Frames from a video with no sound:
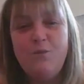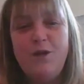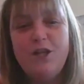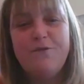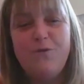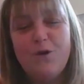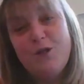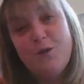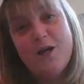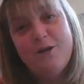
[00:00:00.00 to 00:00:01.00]
we look forward
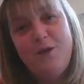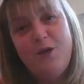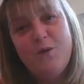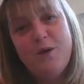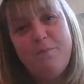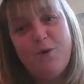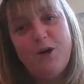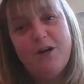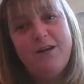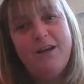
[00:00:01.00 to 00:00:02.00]
to welcoming you aboard.